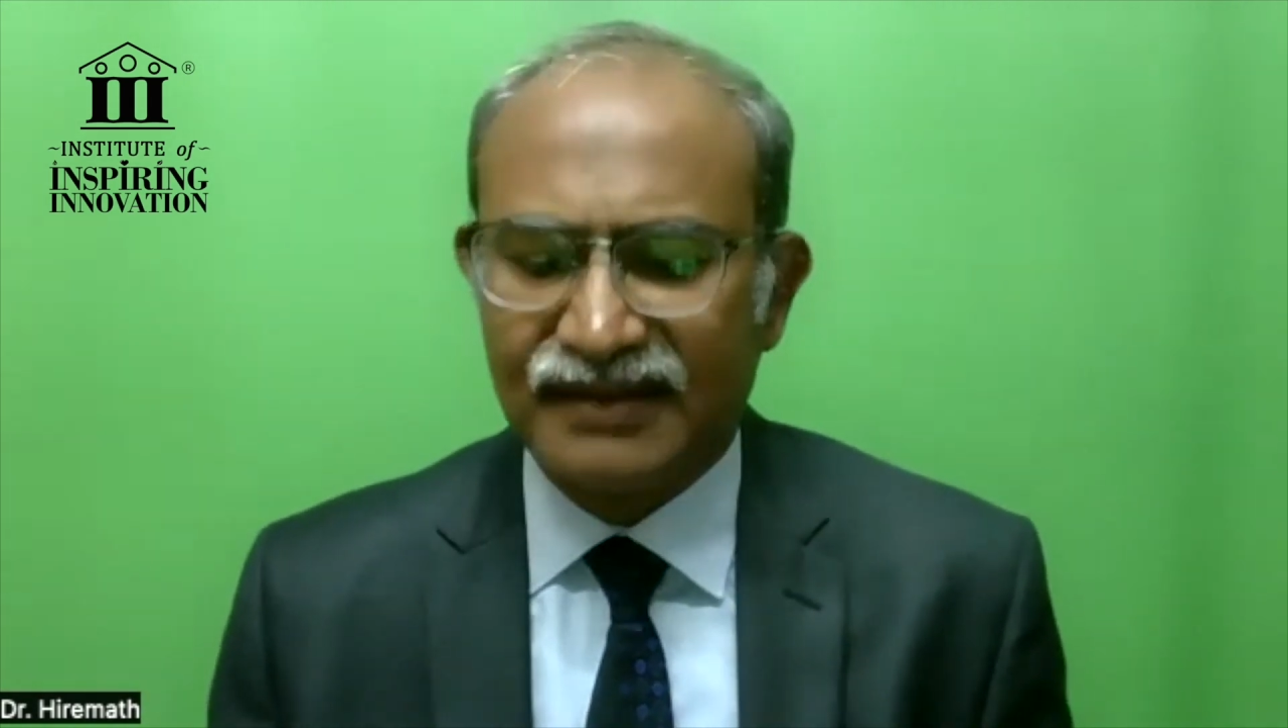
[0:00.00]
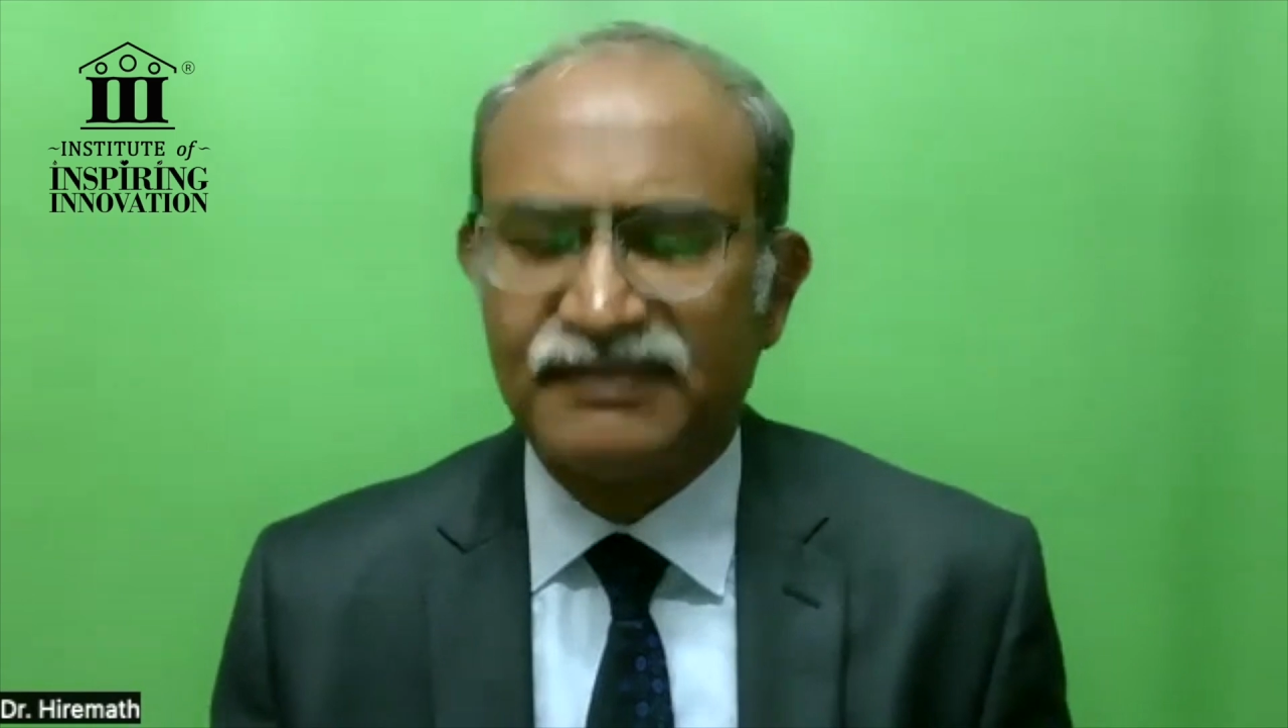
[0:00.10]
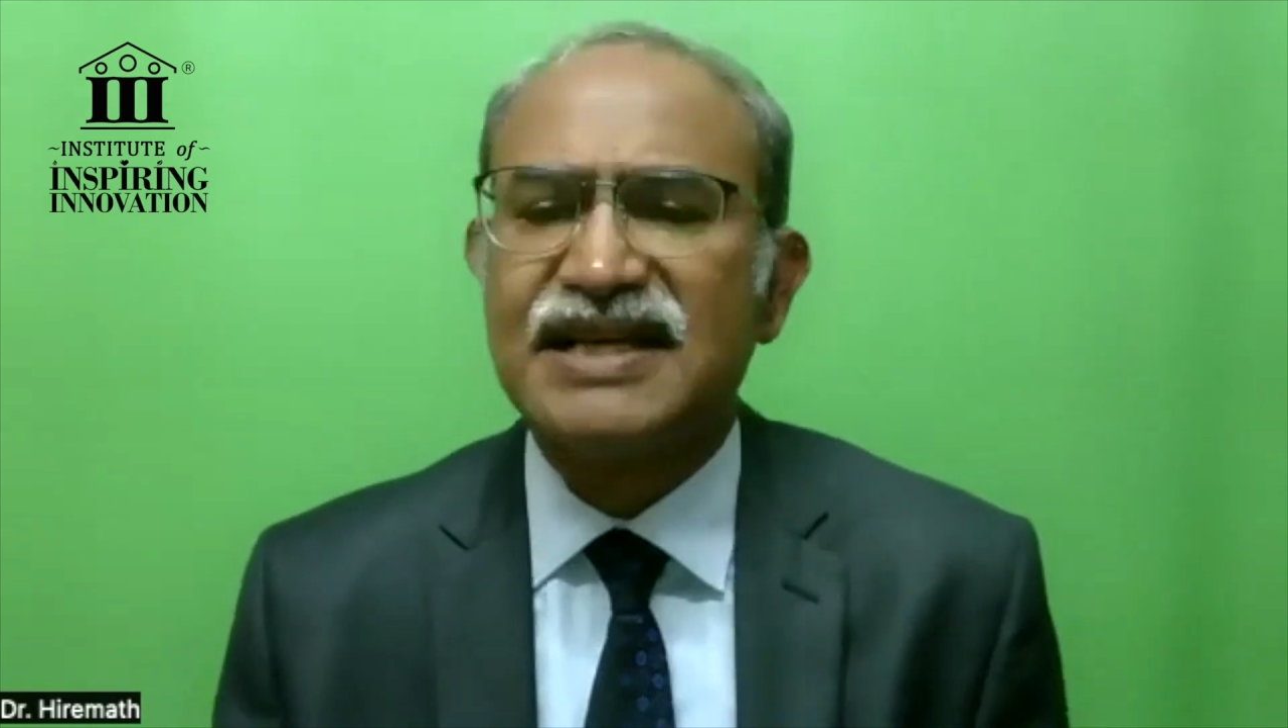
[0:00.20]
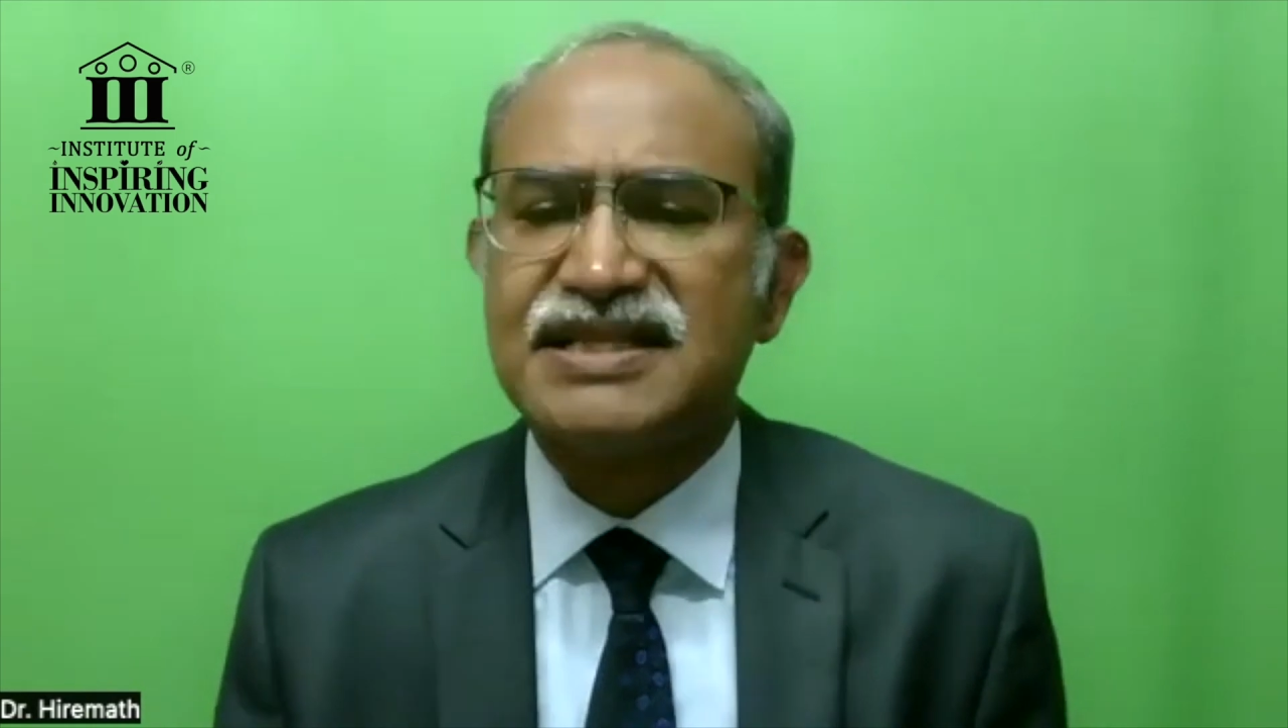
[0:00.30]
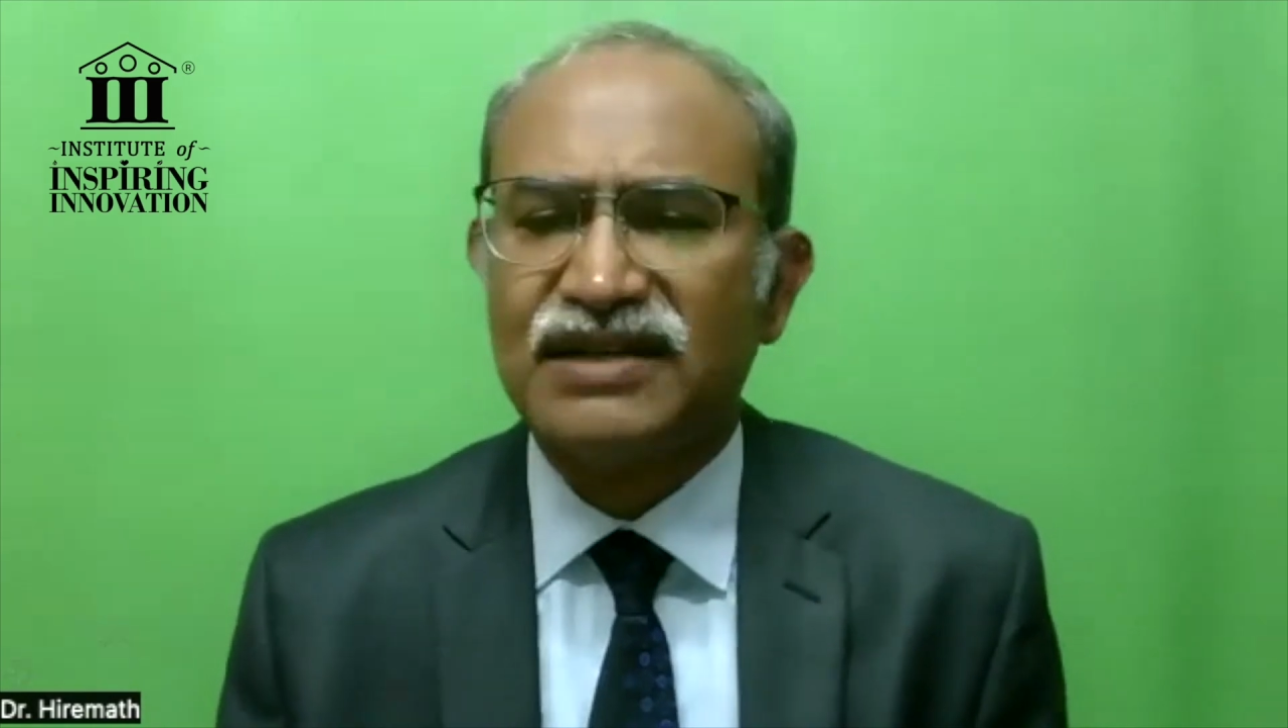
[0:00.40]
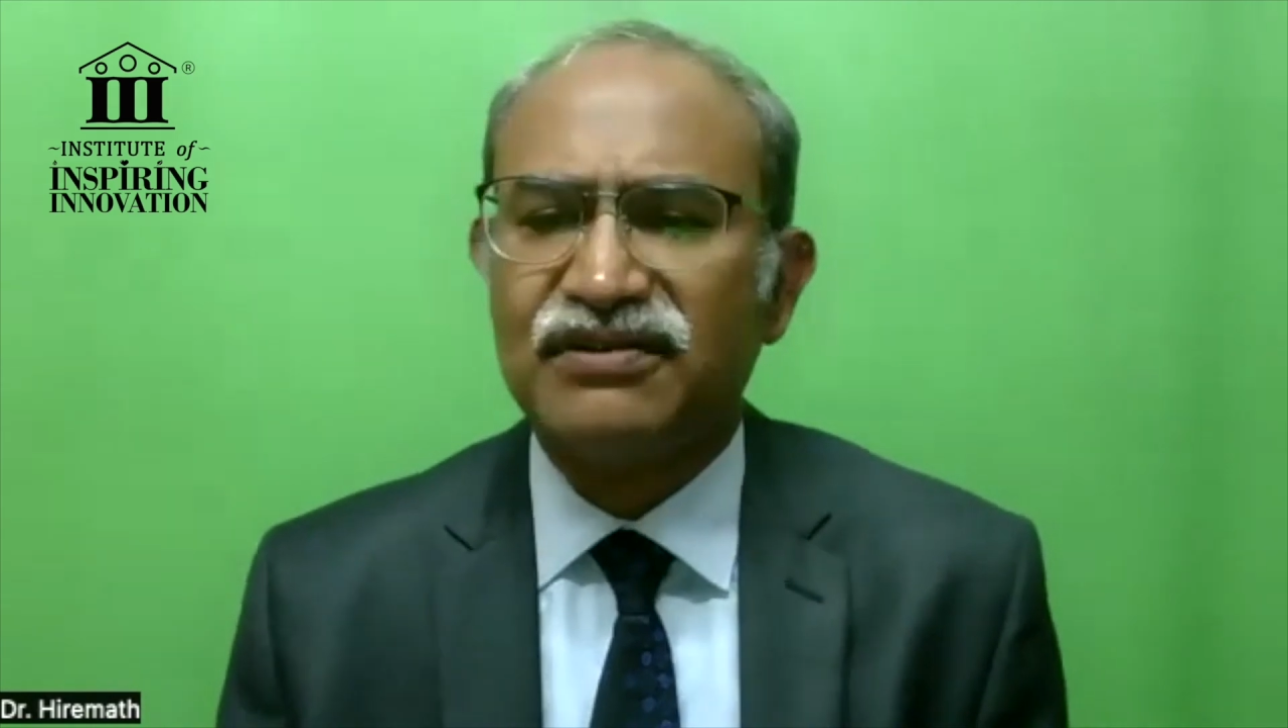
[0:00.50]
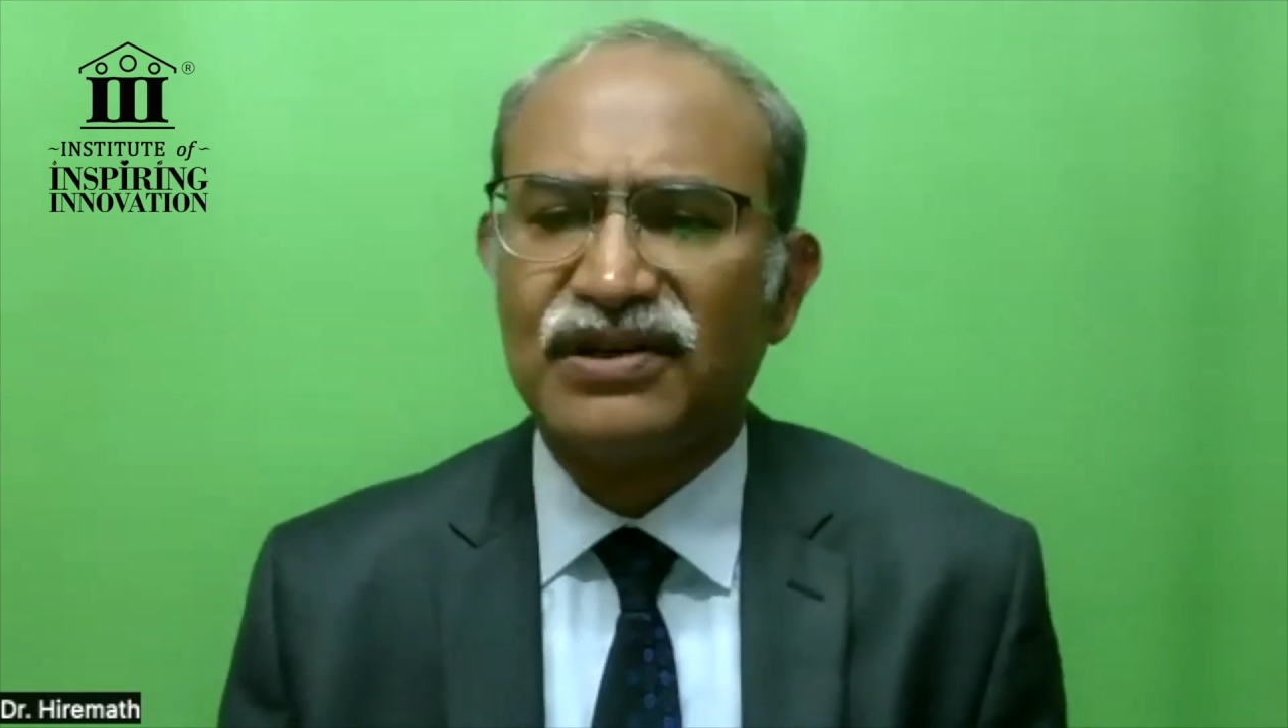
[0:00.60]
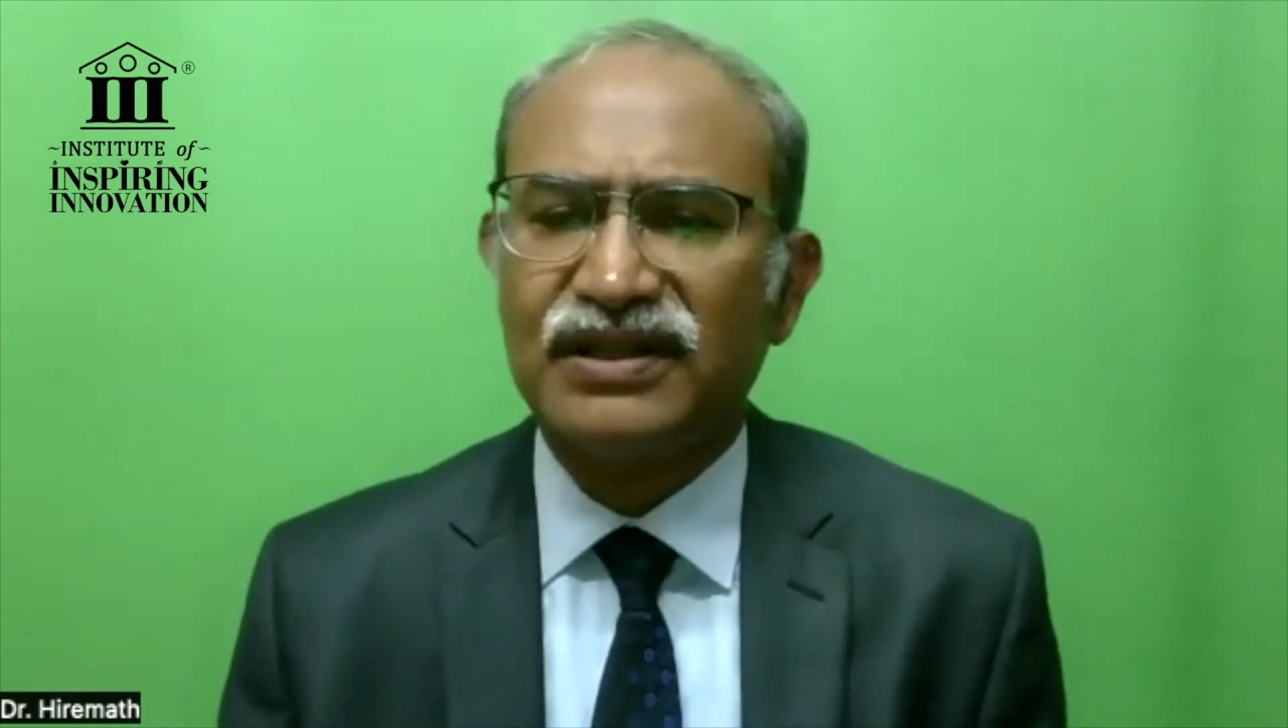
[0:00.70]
mastery over